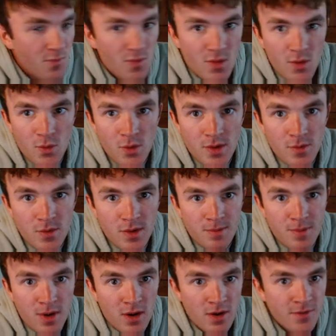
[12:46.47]
we went
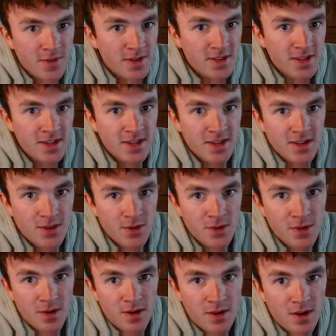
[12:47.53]
perfectly
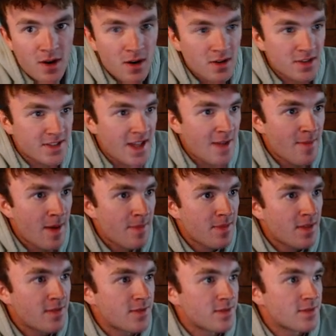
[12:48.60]
to our stat map
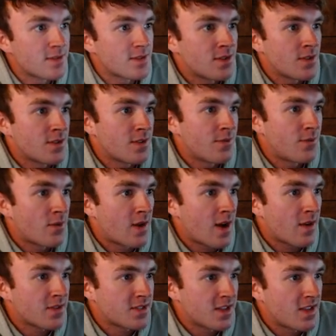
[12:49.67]
levels, so the
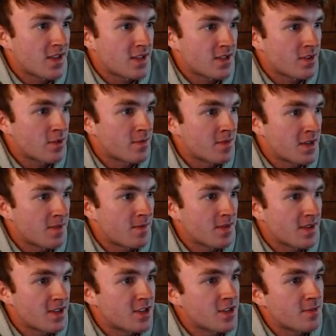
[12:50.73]
4-hour statistical
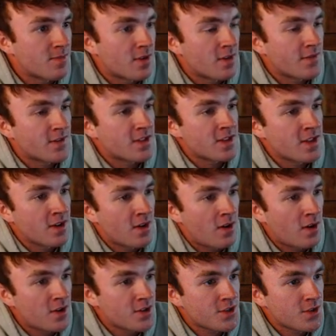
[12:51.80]
manipulation perfectly,
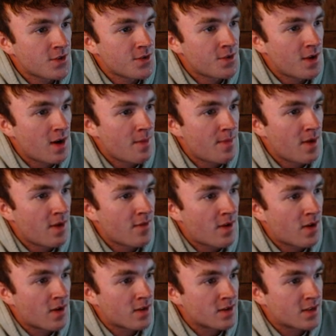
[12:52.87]
also above
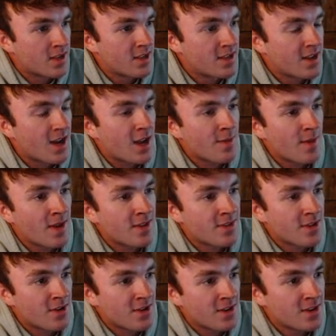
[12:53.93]
our key time
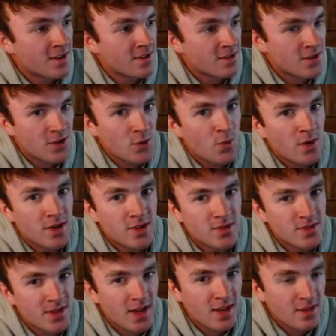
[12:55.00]
8:30. So you want to
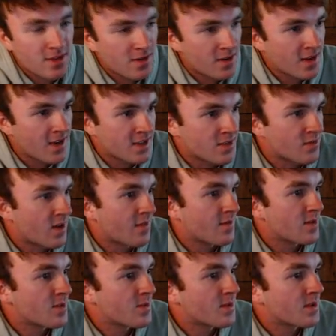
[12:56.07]
use 8:30 as a
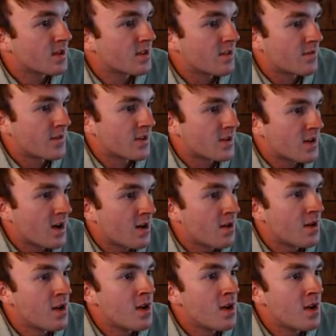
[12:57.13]
reference point to figure out